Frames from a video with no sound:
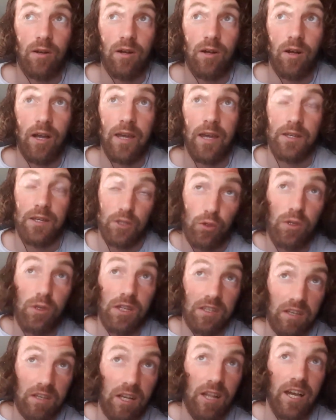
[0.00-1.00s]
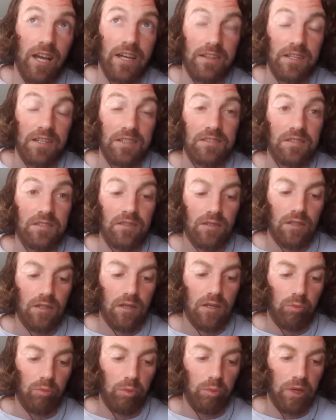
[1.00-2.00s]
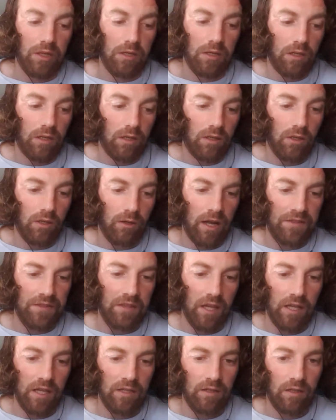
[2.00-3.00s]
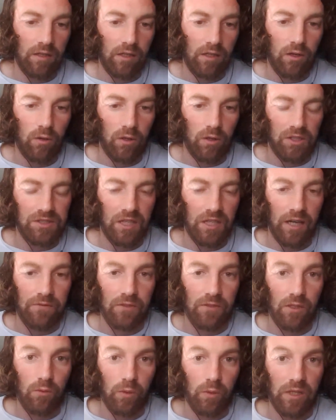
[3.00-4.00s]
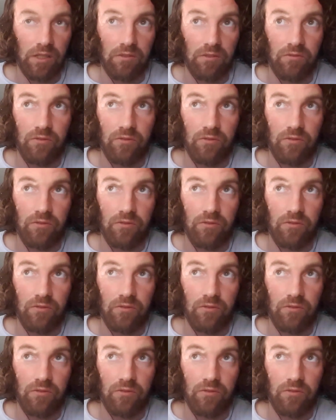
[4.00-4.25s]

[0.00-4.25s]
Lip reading: and you can decline this, but you're at the end of the course after we've